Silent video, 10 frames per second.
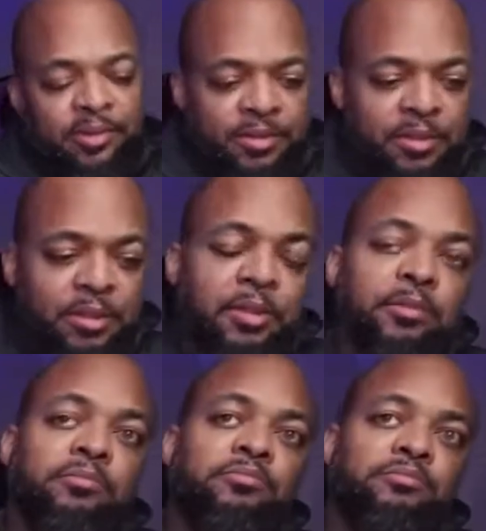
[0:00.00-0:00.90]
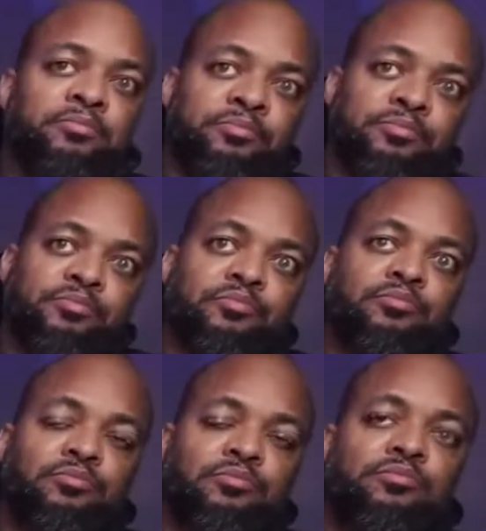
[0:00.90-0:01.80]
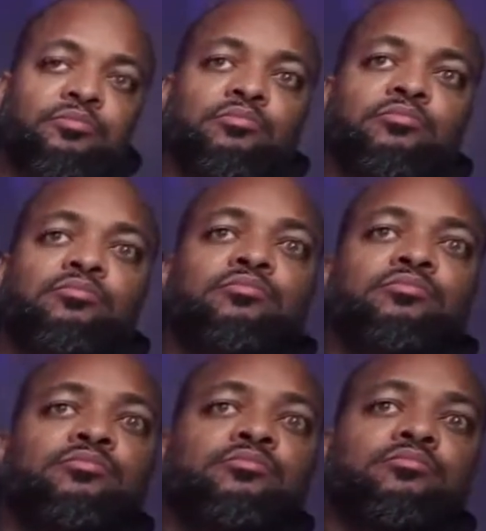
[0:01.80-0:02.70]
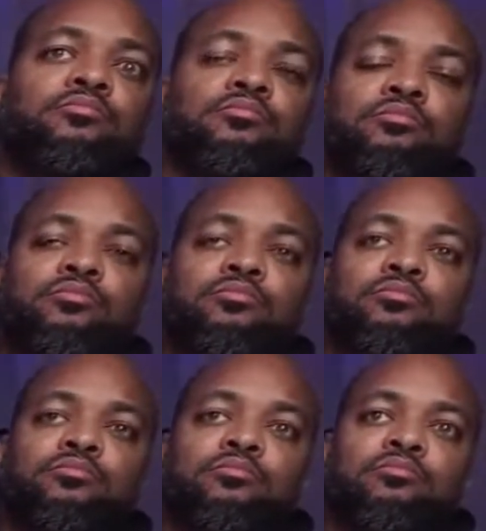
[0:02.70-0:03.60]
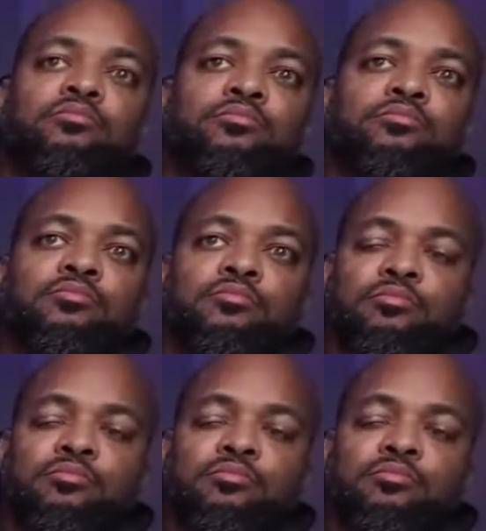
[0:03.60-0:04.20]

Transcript: [no speech]